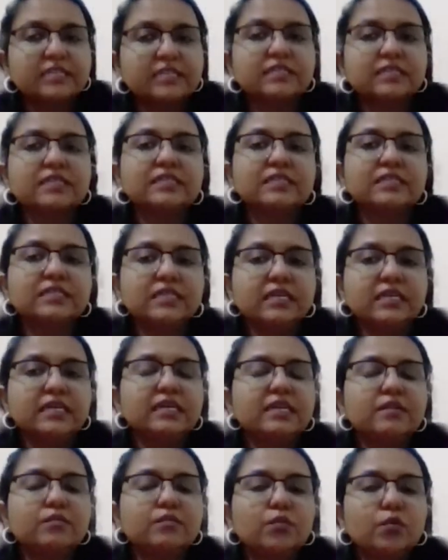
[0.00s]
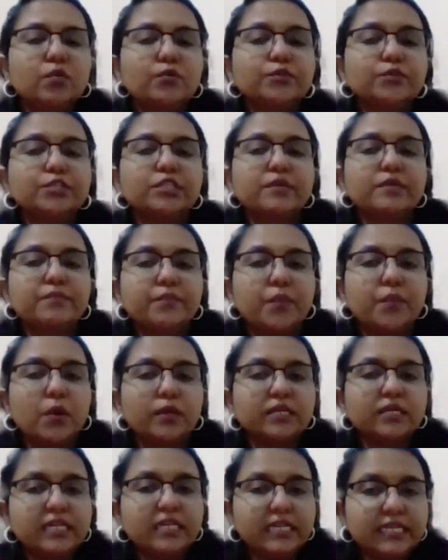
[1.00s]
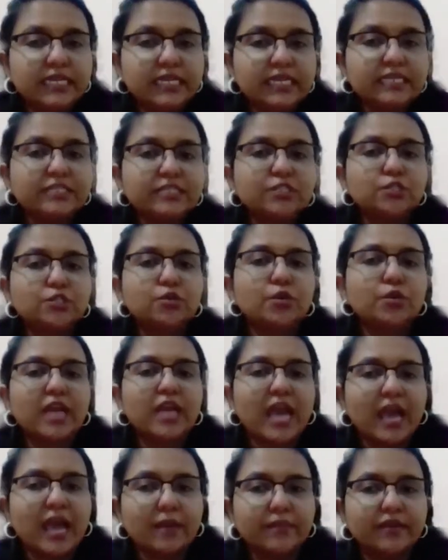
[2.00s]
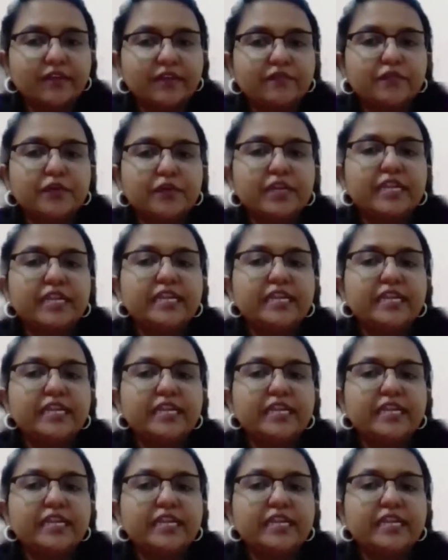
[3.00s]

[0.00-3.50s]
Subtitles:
is the single most important keystone habit for